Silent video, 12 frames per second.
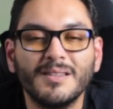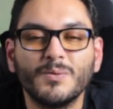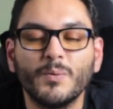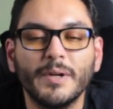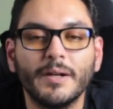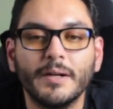
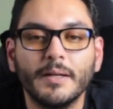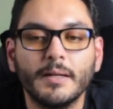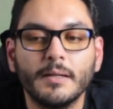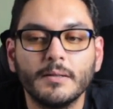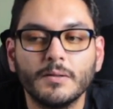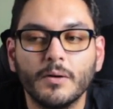weird.
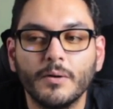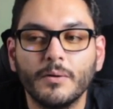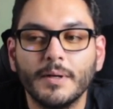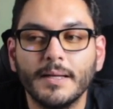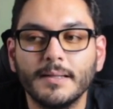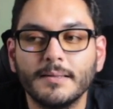
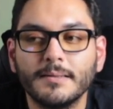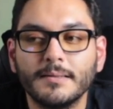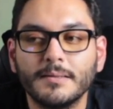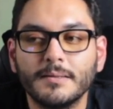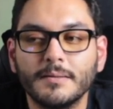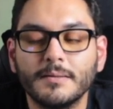So
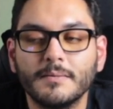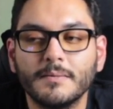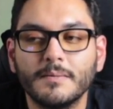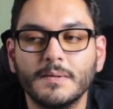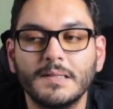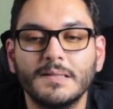it's
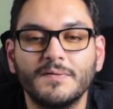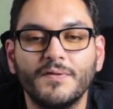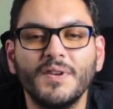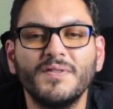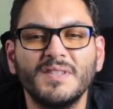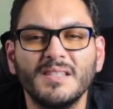
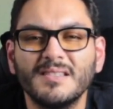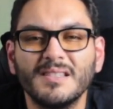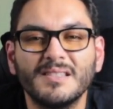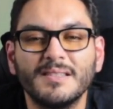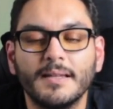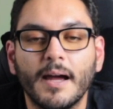15,
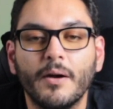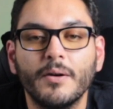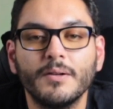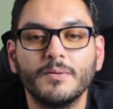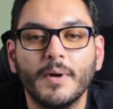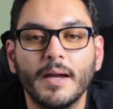16
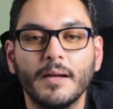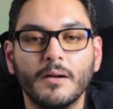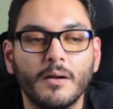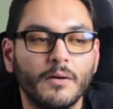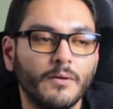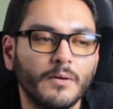hours, right?
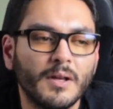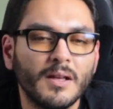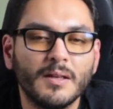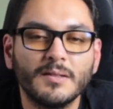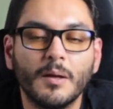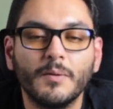Or
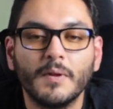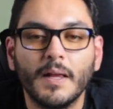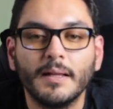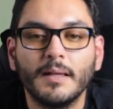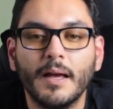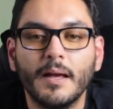something
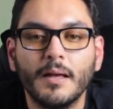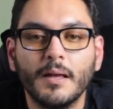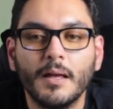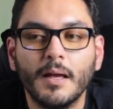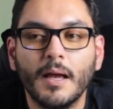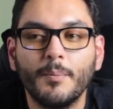like that.
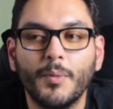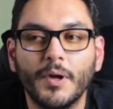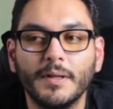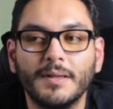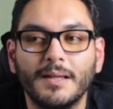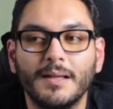
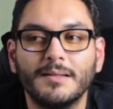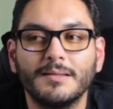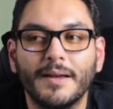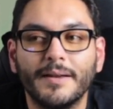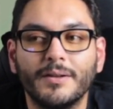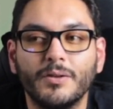But it's
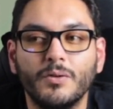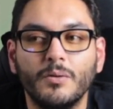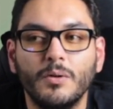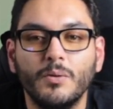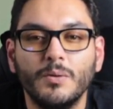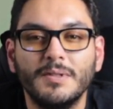like you
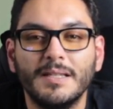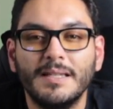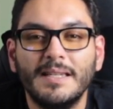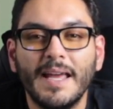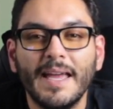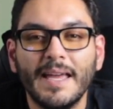lose a
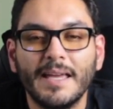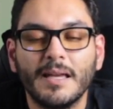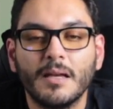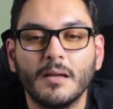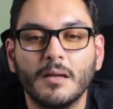day.